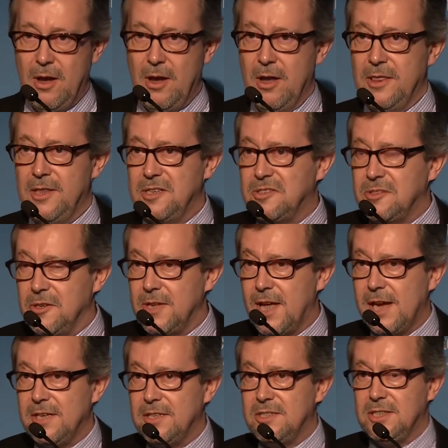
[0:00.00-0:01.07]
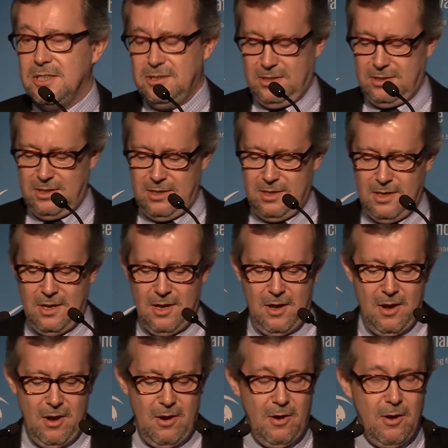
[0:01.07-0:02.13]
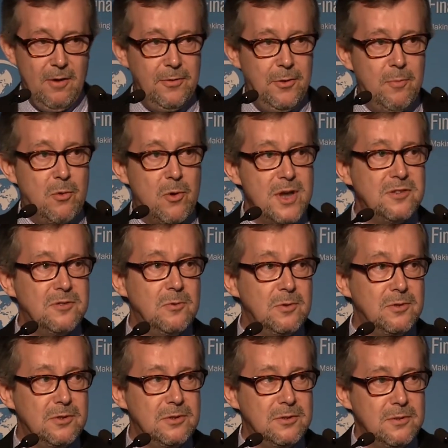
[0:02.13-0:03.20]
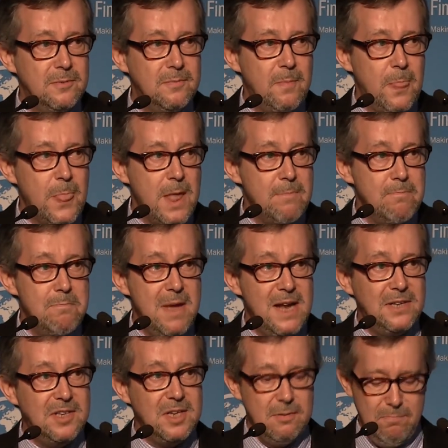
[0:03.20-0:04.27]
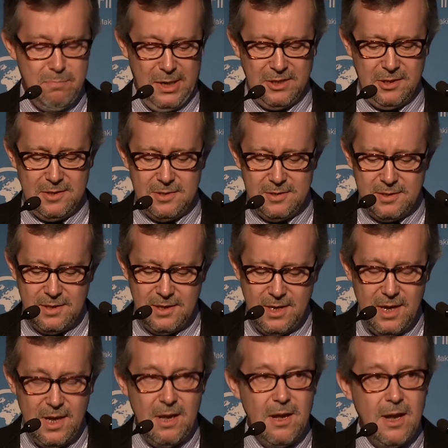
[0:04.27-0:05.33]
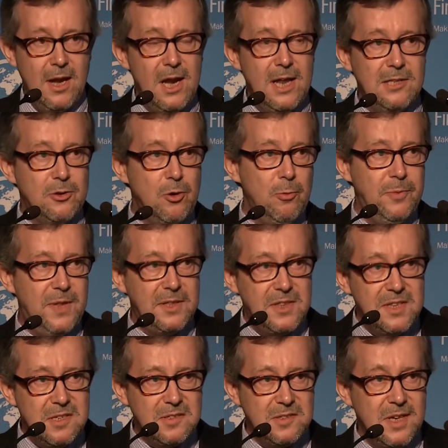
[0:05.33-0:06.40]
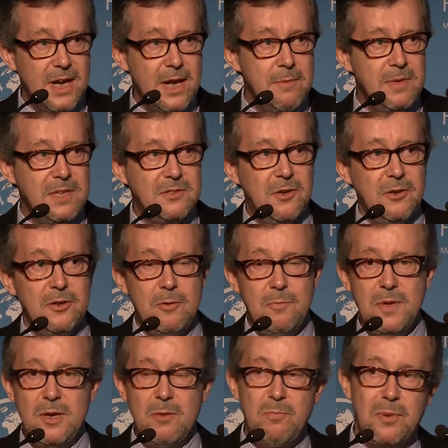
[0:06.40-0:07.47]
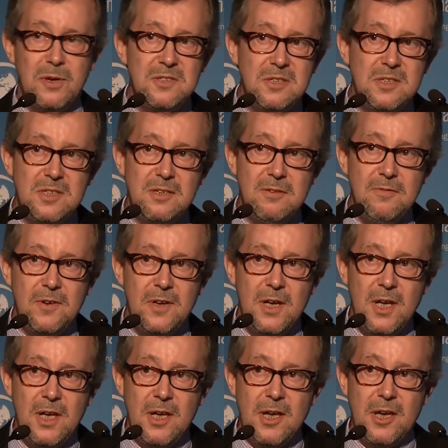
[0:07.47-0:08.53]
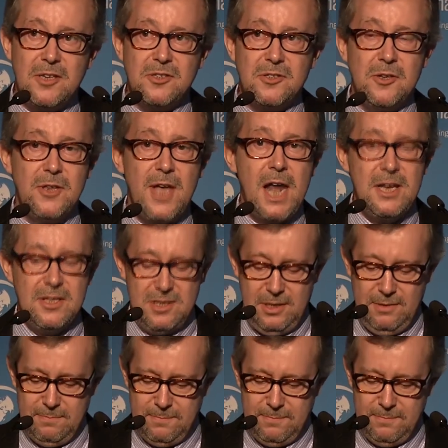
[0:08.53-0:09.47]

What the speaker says: an externality of the Brussels melting pot, and let's hope that this time it's going to be a positive externality.